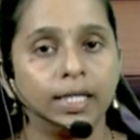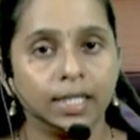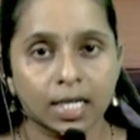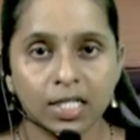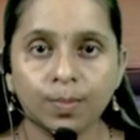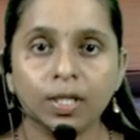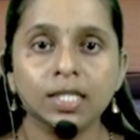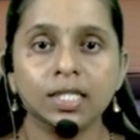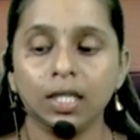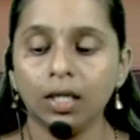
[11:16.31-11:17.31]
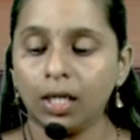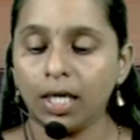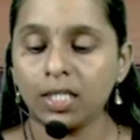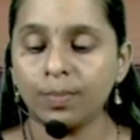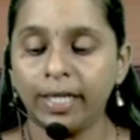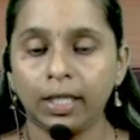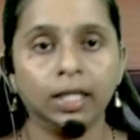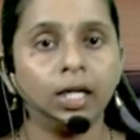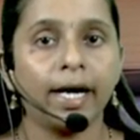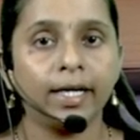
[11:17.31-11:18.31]
Transparency is
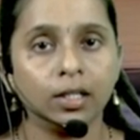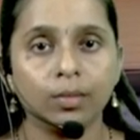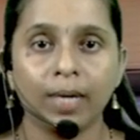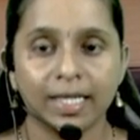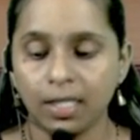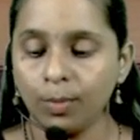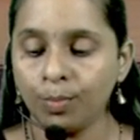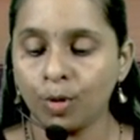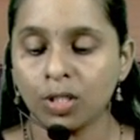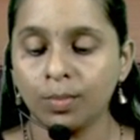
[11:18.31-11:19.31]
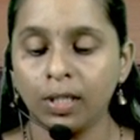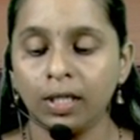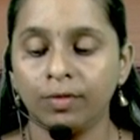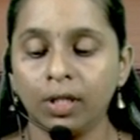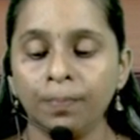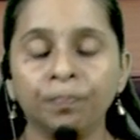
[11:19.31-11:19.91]
maintained at maximum possible level.